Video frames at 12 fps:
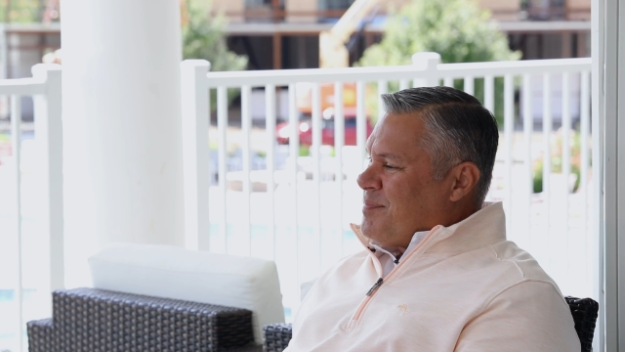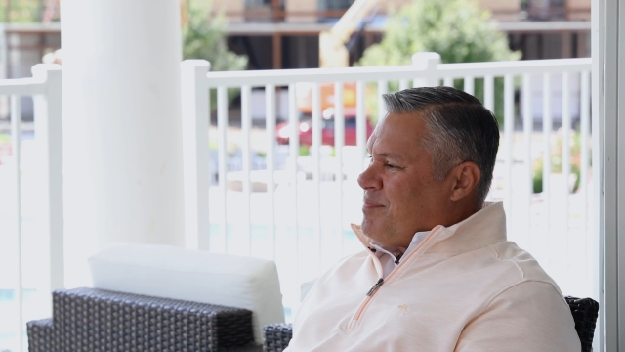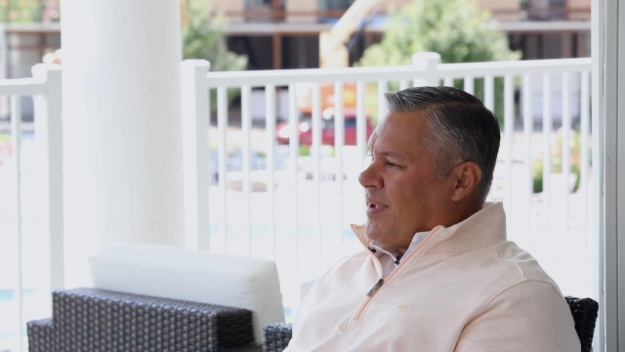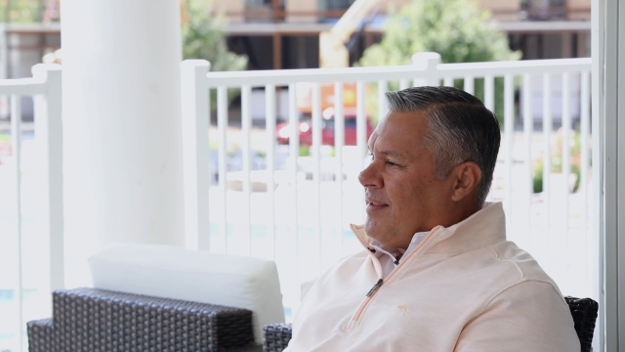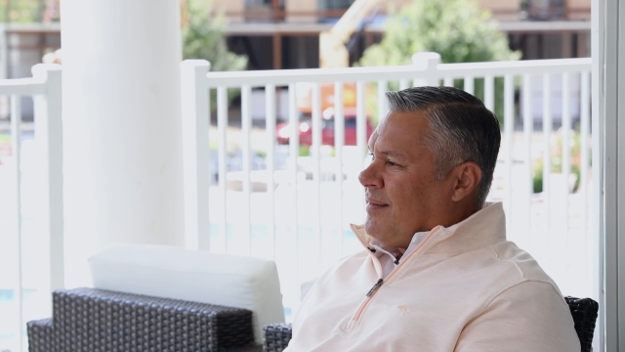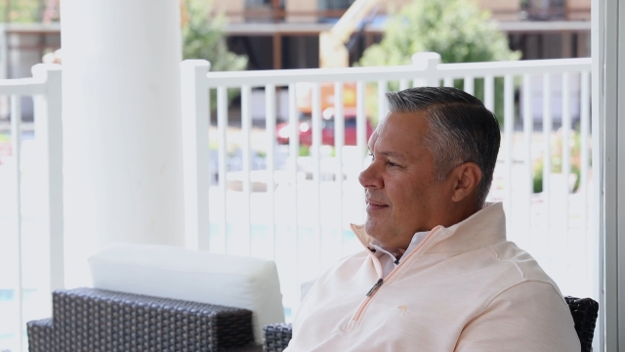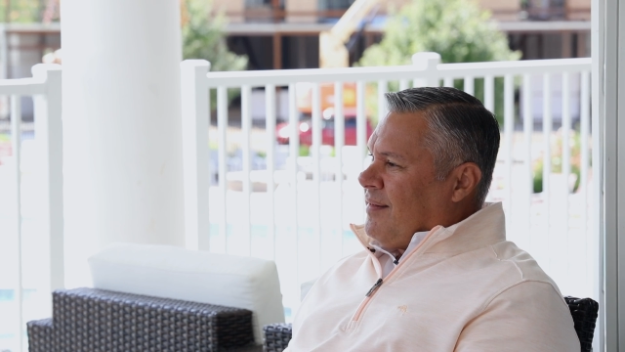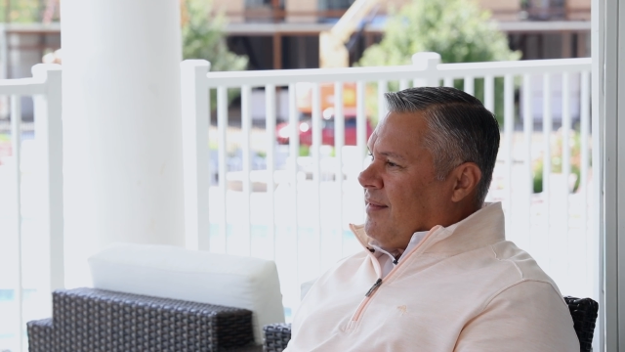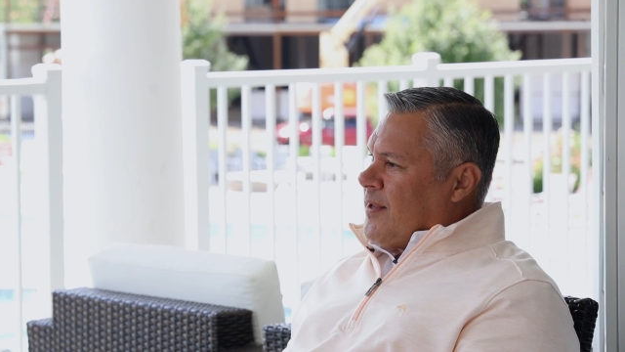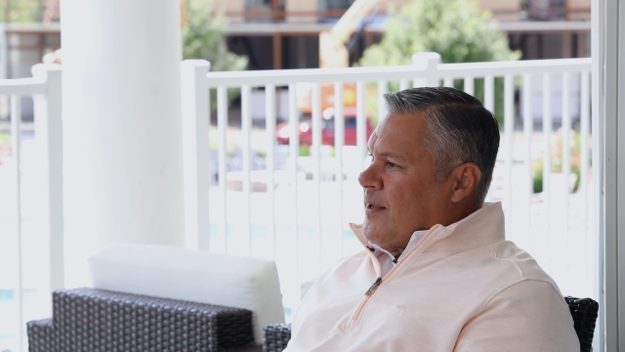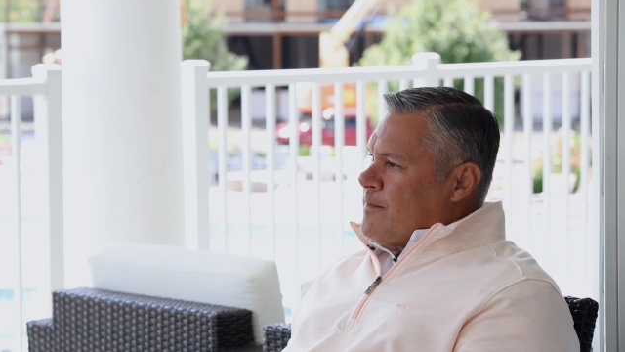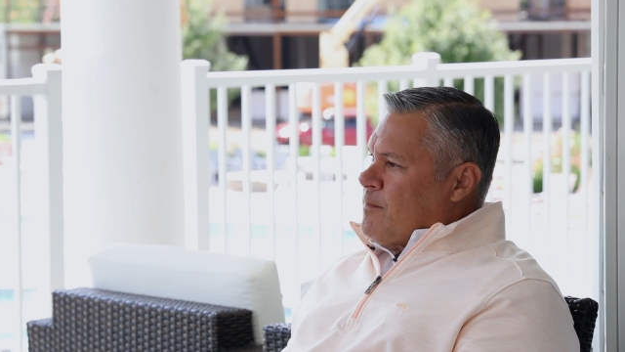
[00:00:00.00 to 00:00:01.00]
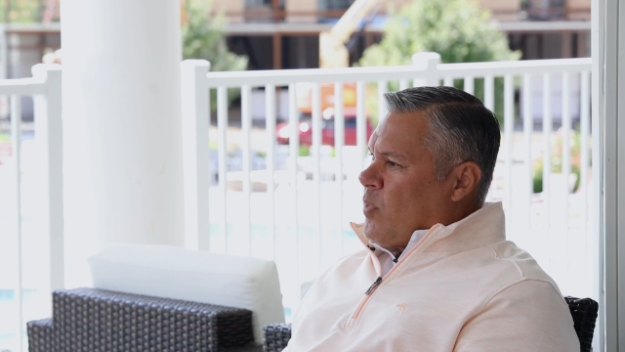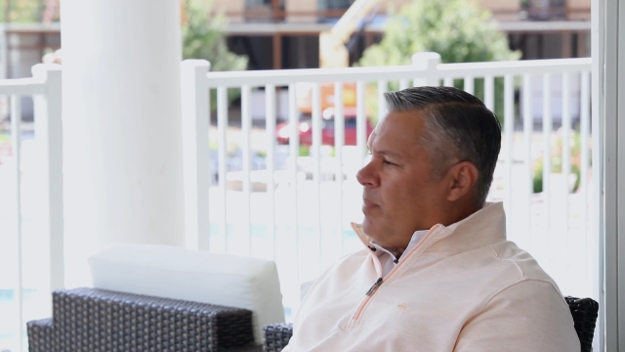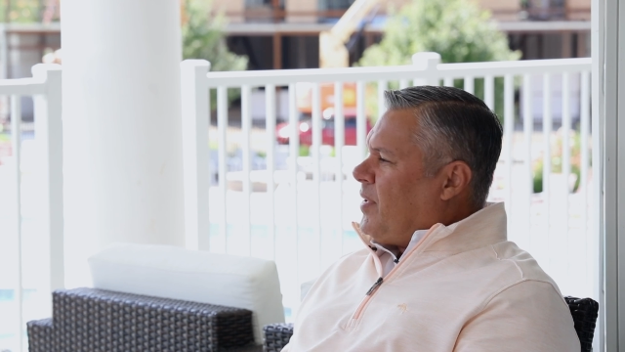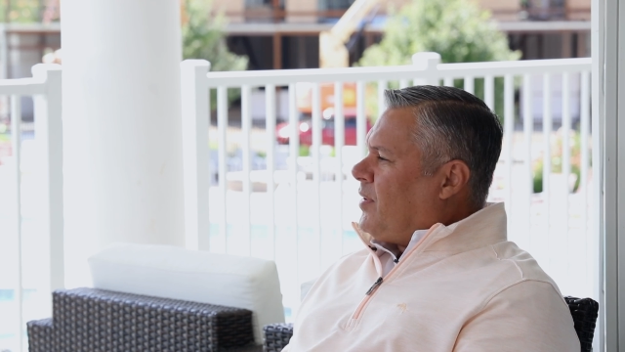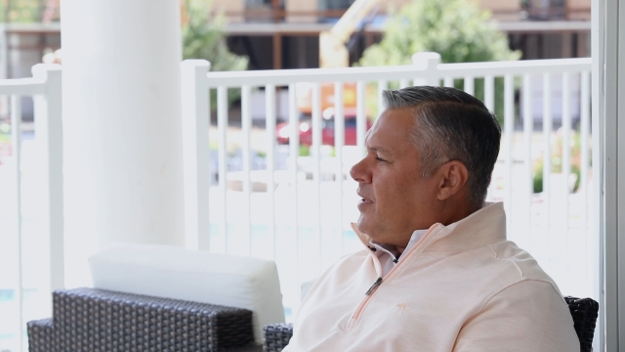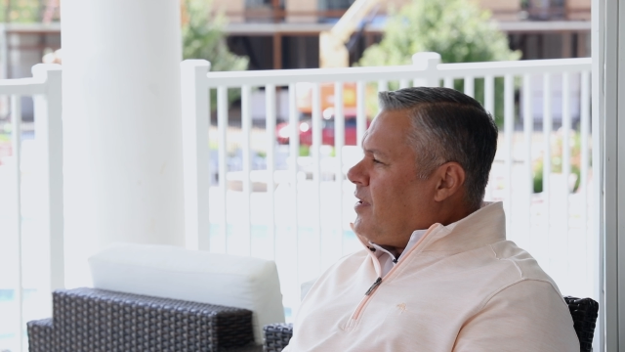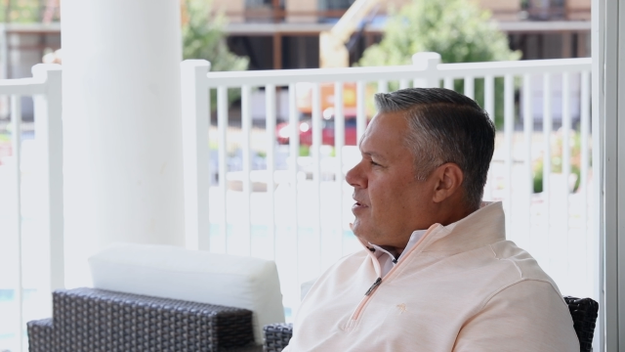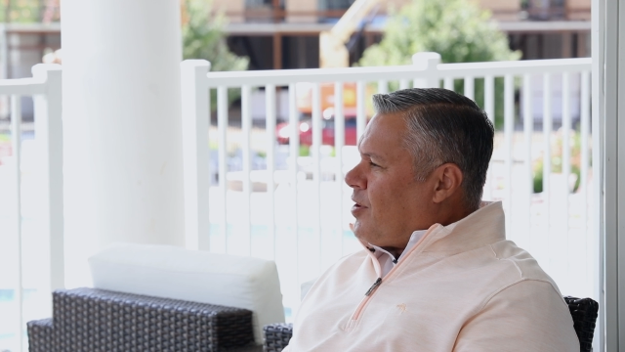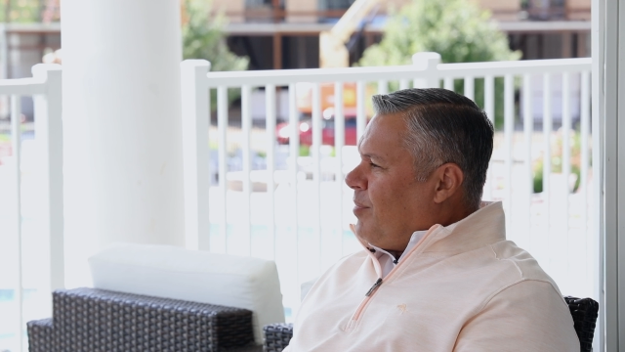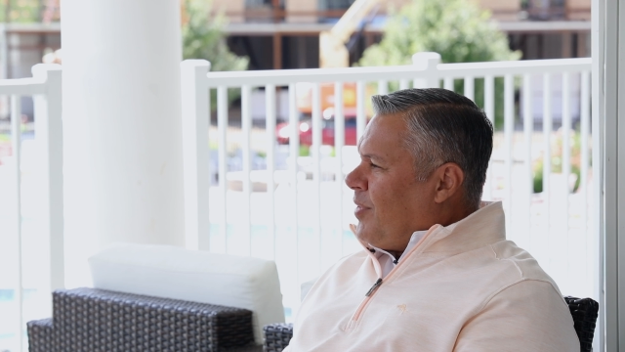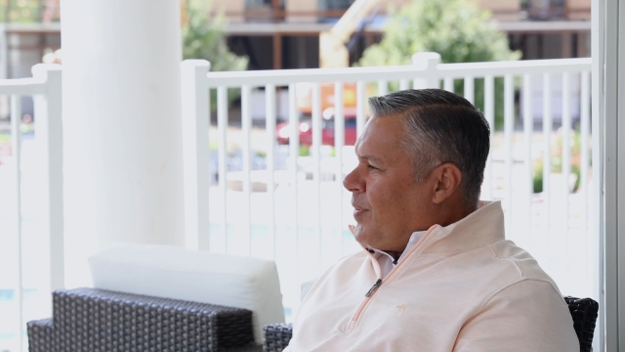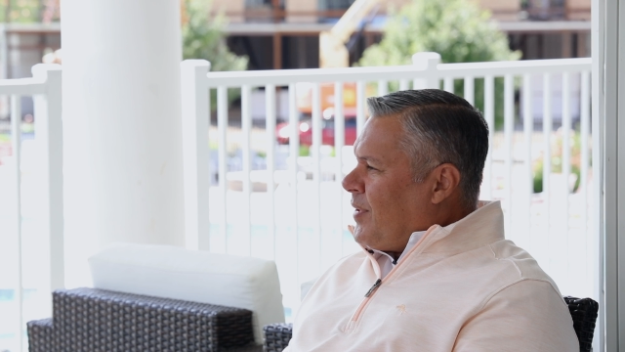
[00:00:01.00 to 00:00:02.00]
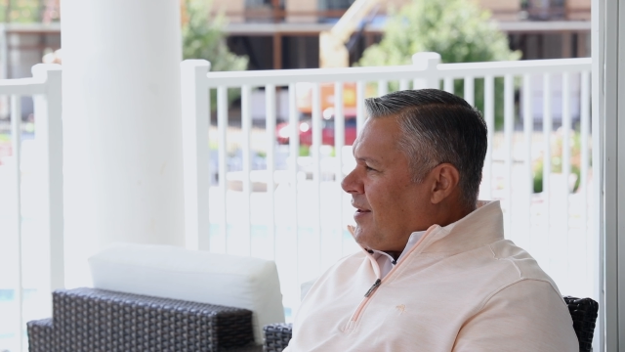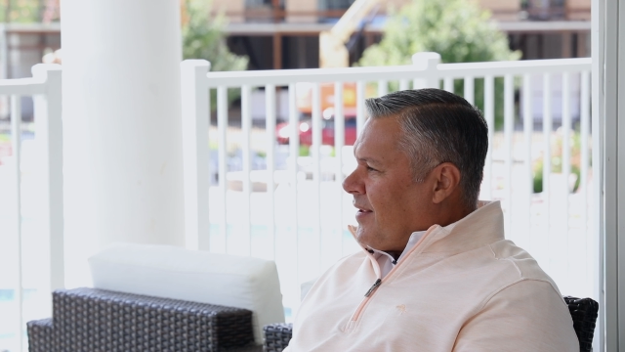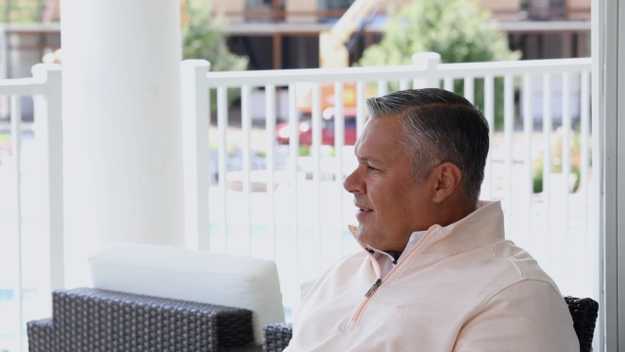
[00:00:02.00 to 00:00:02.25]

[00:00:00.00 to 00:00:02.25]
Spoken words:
but we're building a community.